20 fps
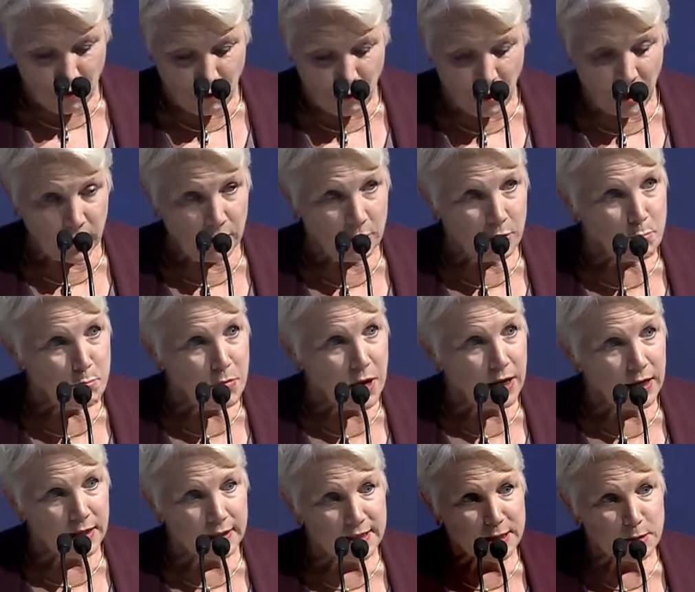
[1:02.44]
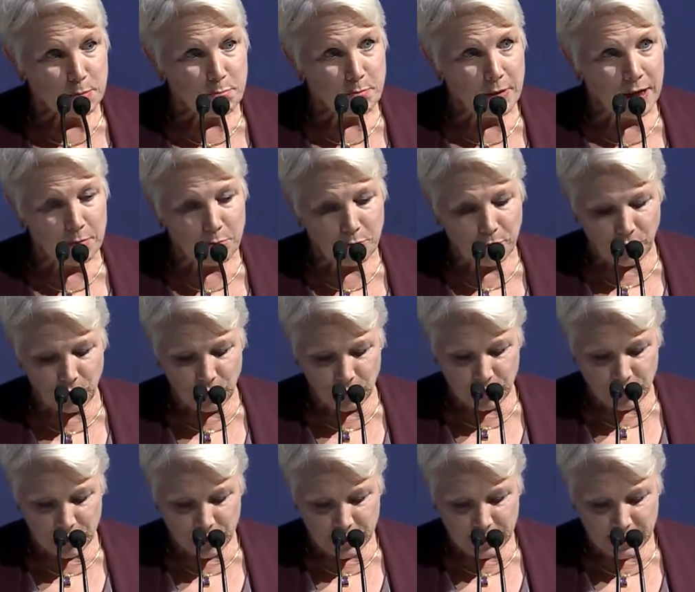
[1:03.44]
run by its
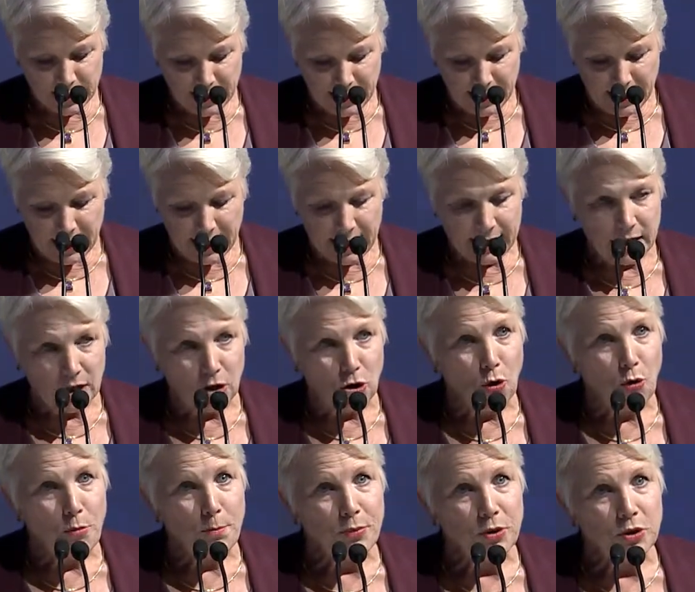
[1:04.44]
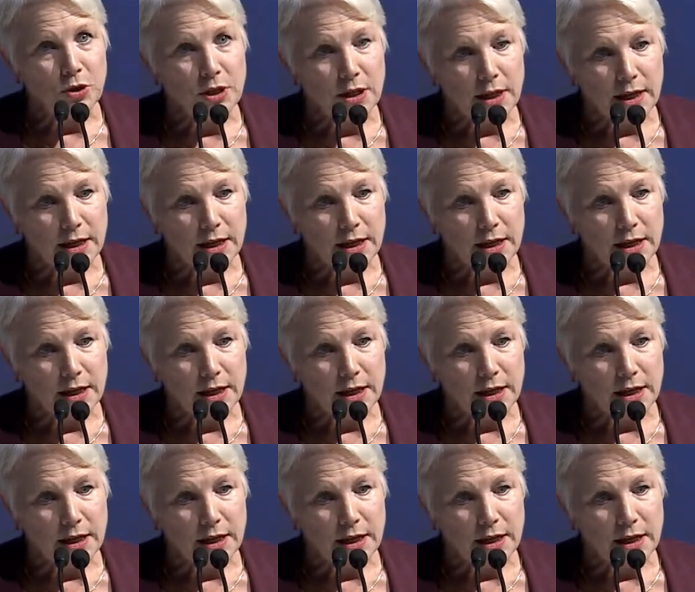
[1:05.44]
members in an open